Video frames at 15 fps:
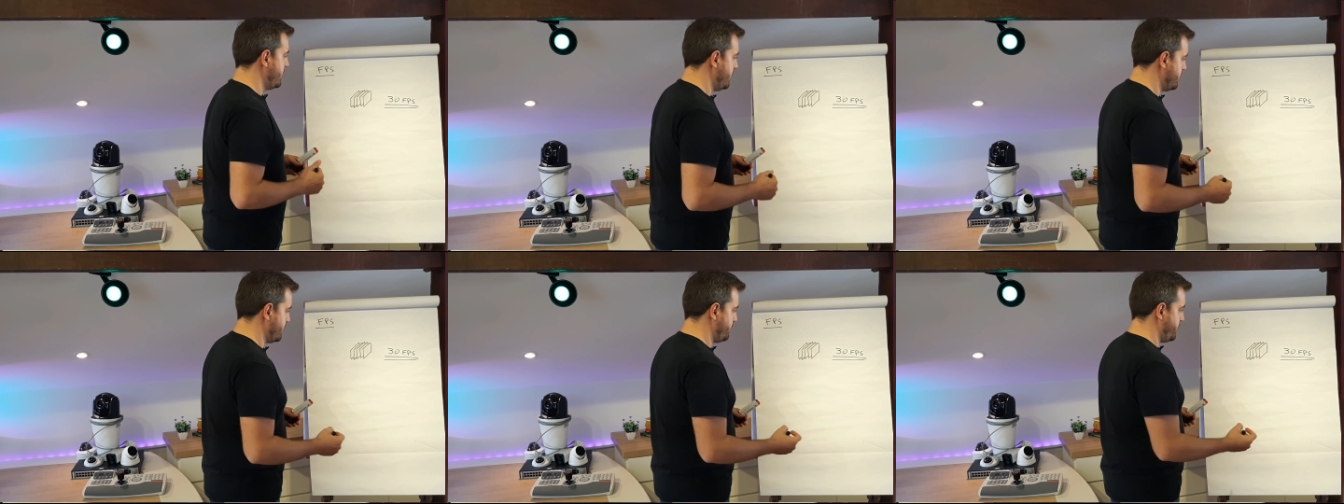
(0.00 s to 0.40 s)

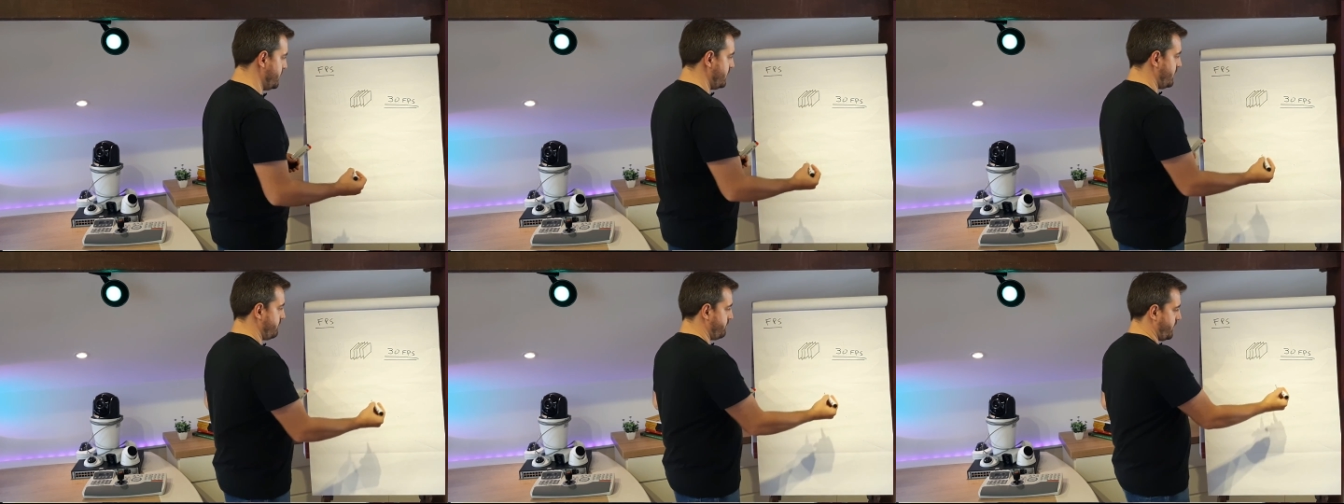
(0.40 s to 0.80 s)
It will
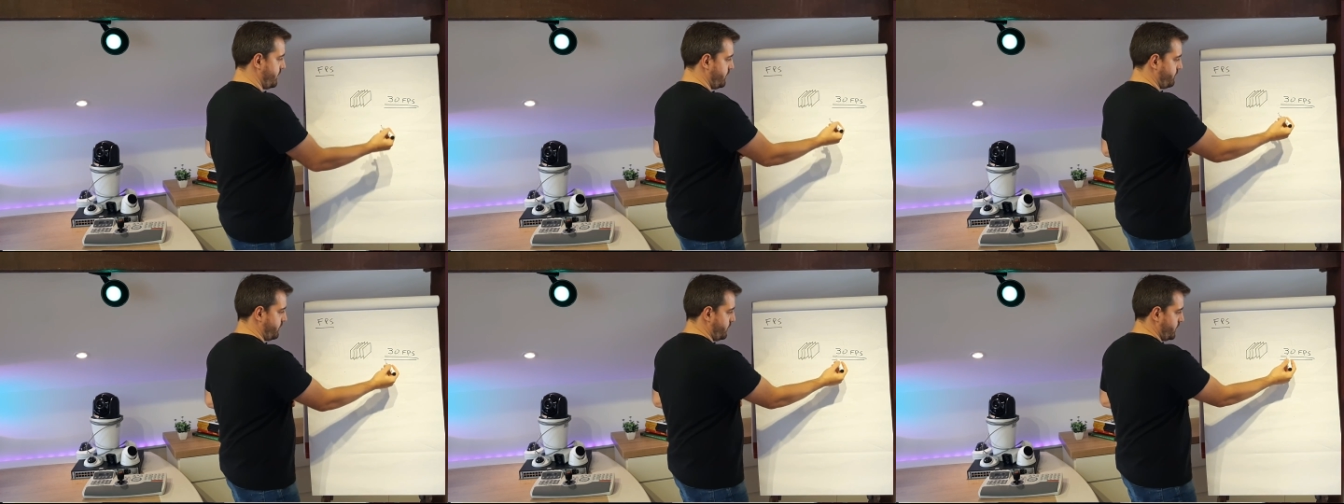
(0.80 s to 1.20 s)
be a
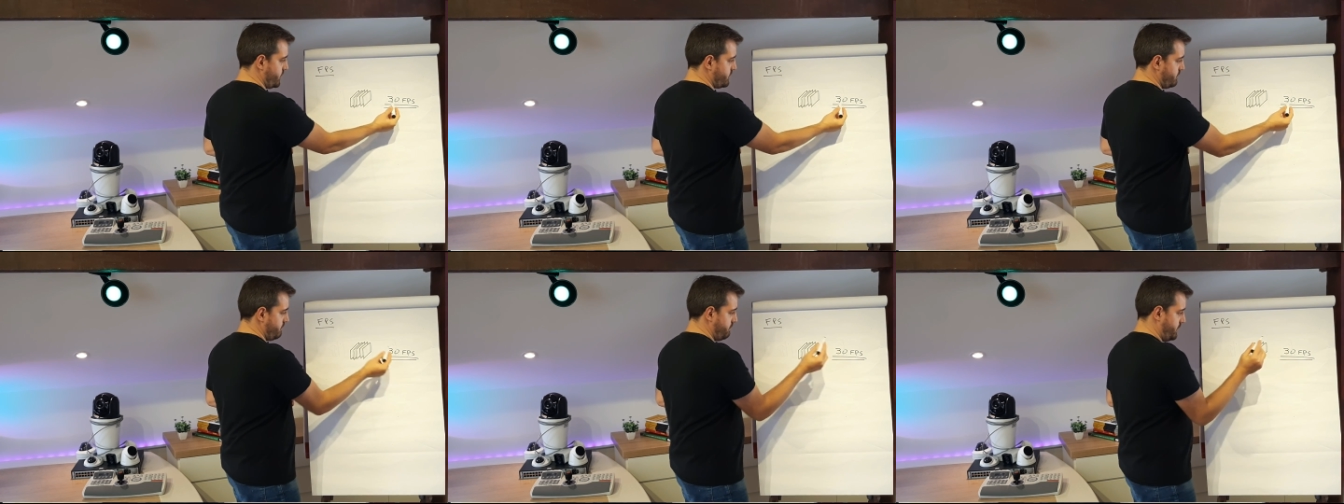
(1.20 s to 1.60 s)
very
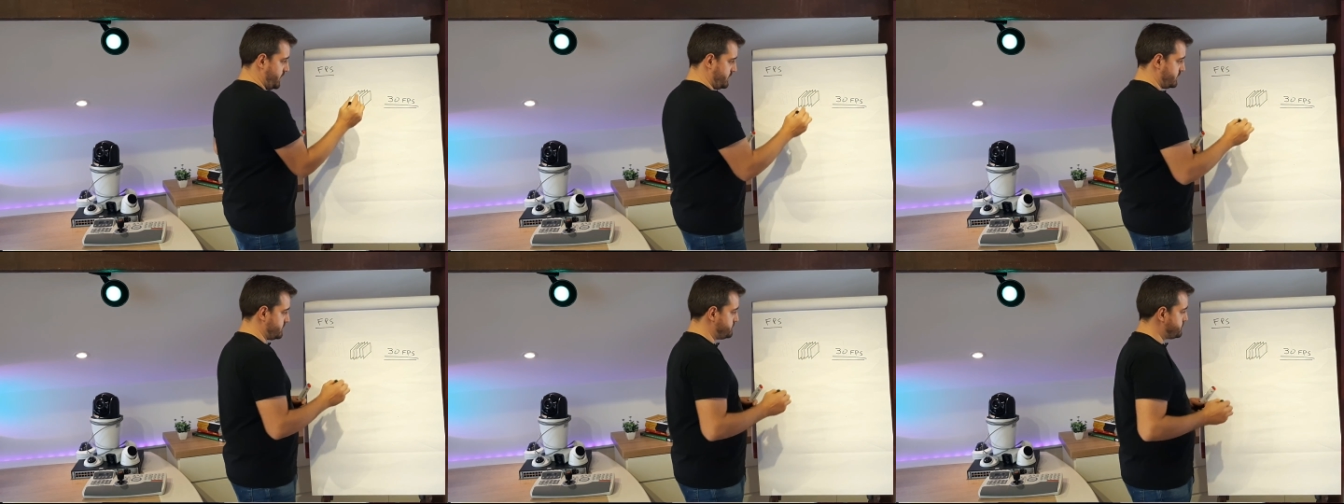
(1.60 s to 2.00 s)
fluid,
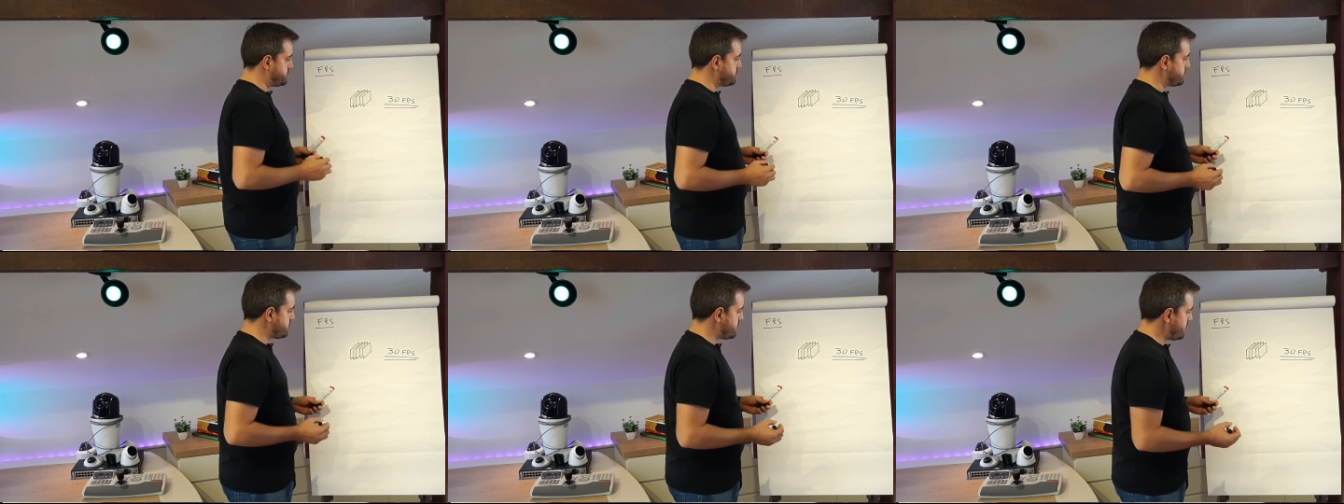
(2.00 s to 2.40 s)
but
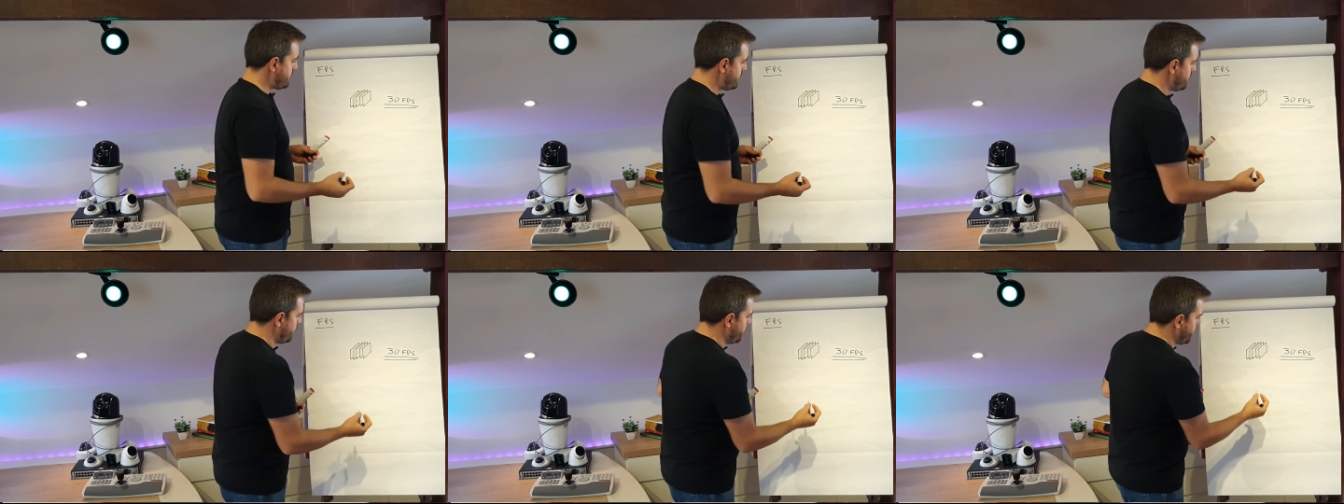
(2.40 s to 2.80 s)

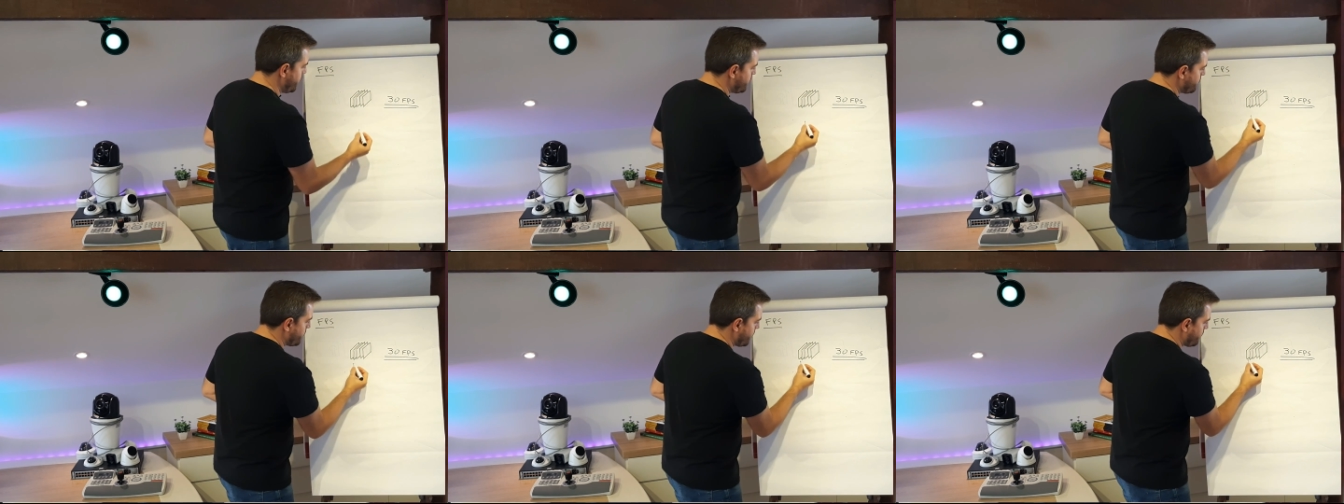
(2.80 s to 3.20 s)
we
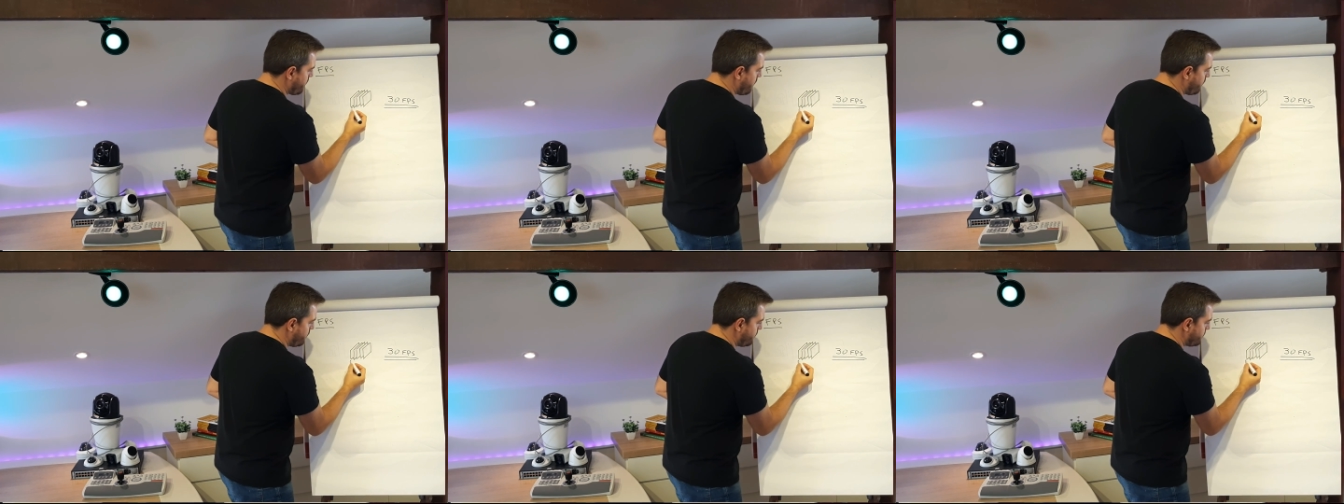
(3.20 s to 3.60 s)
need to
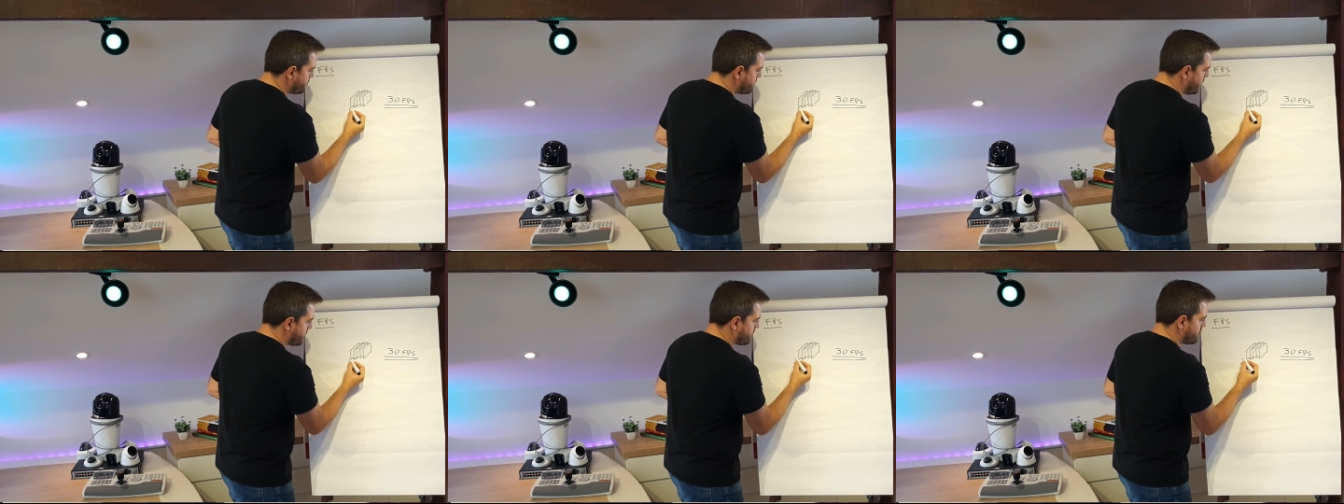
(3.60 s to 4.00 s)
recall
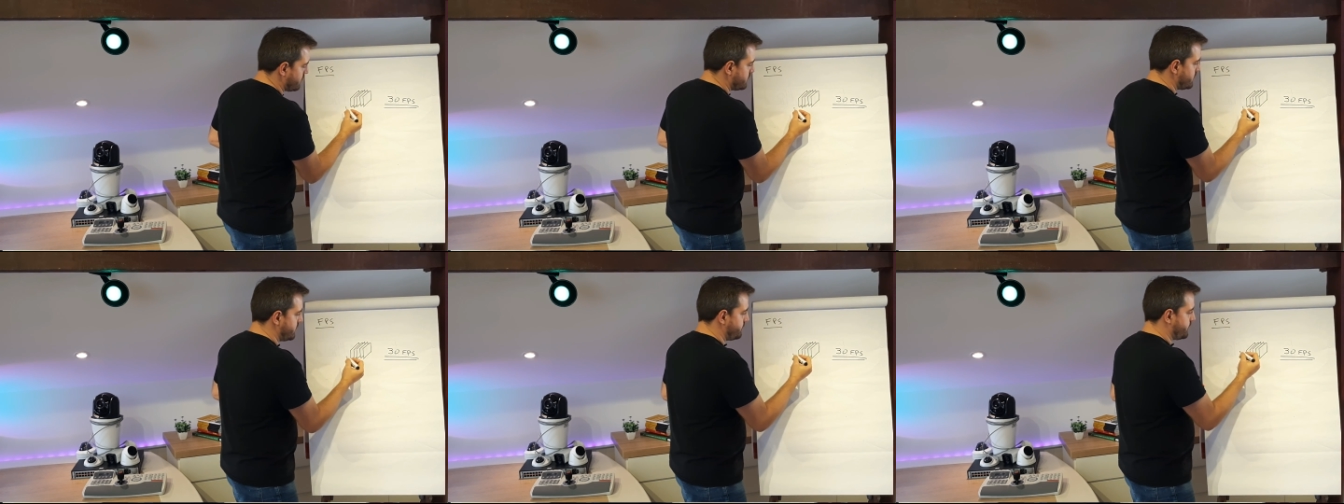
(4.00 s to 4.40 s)
that
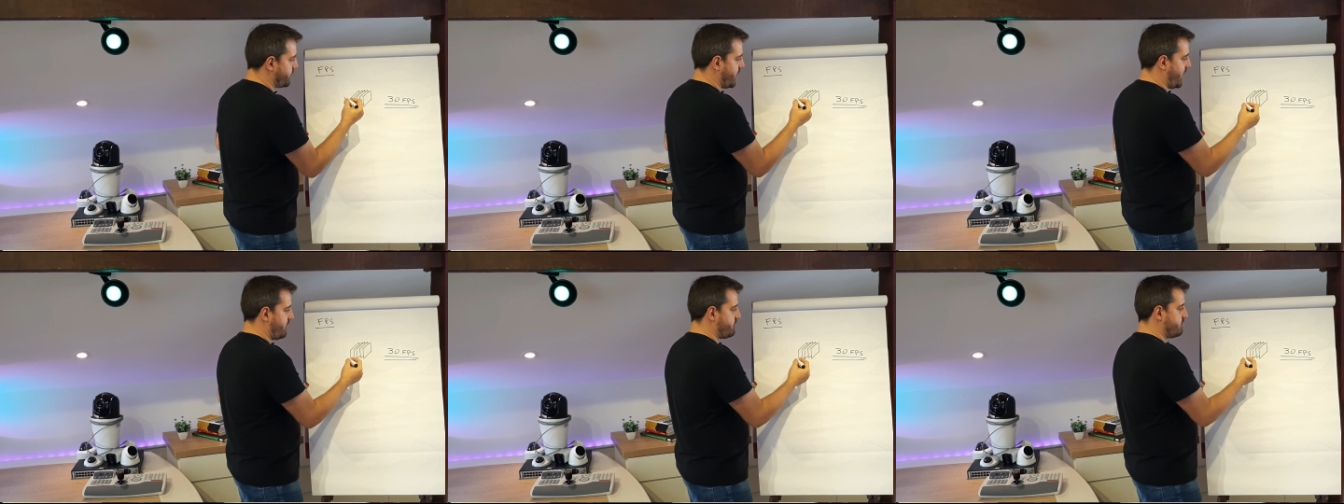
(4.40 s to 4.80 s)
if
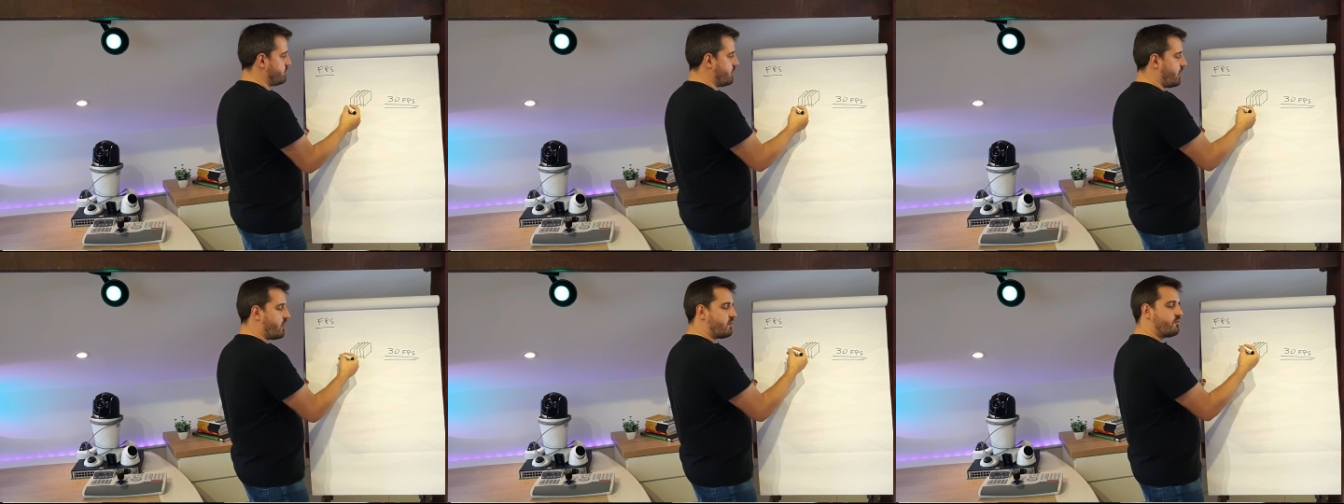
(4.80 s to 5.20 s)
we have
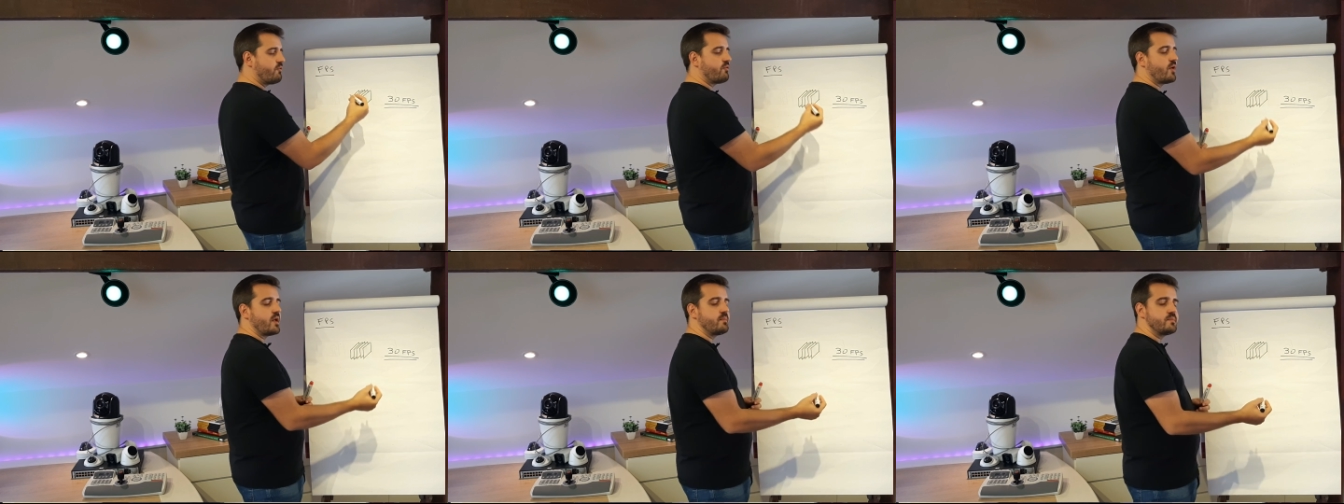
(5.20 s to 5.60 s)
more
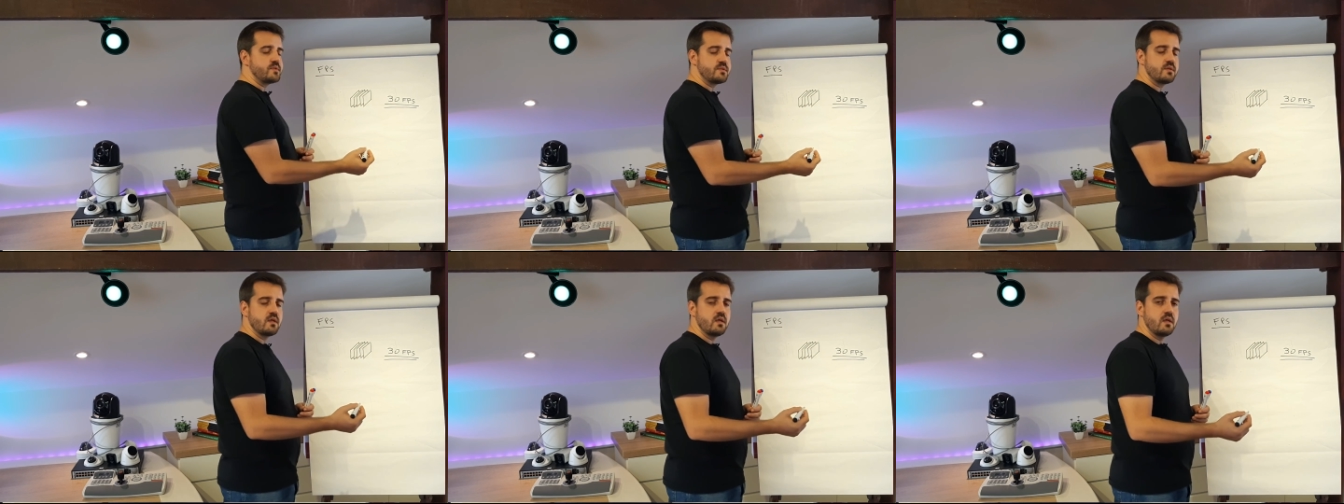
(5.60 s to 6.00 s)

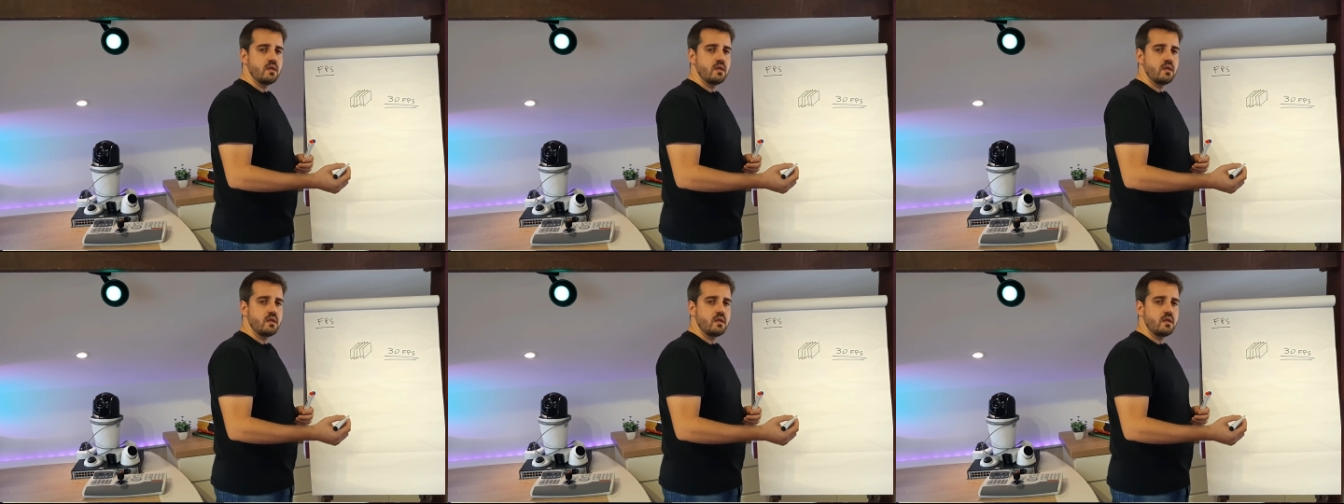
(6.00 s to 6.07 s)
frames